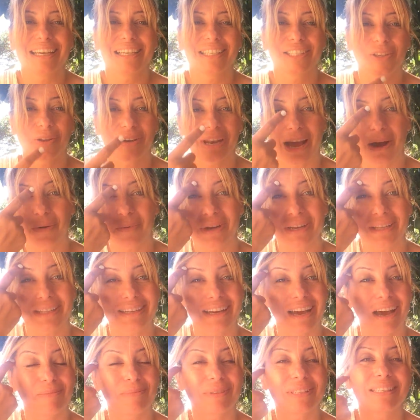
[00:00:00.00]
So now when it
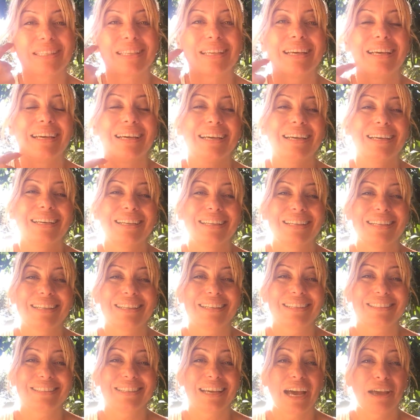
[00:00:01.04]
comes
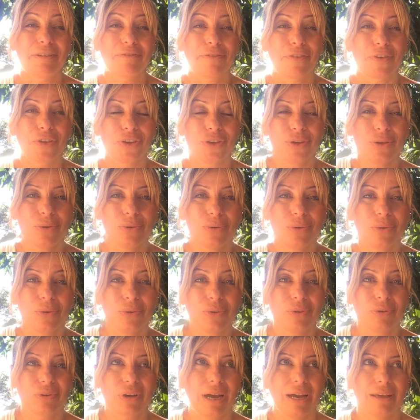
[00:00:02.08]
time for you,
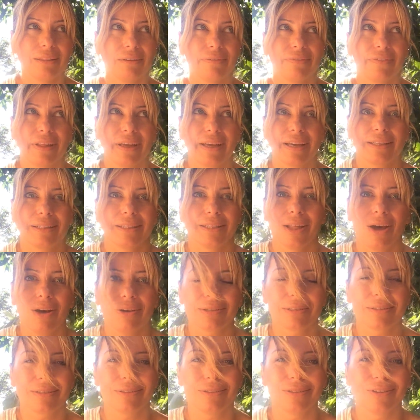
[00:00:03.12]
you kind of like
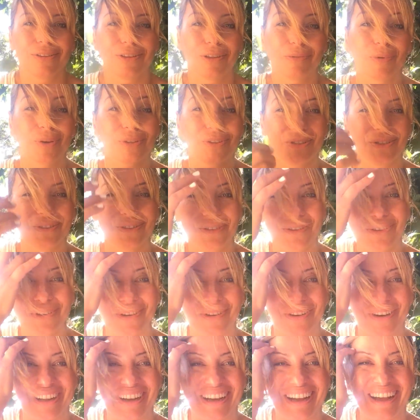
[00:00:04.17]
lost. You don't know what to
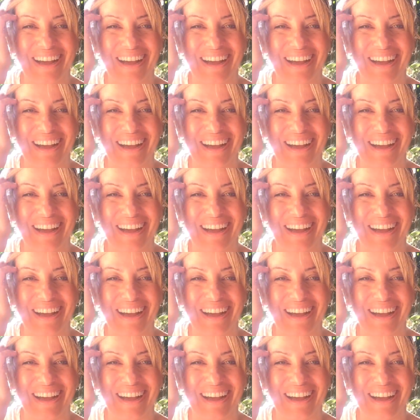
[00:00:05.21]
do.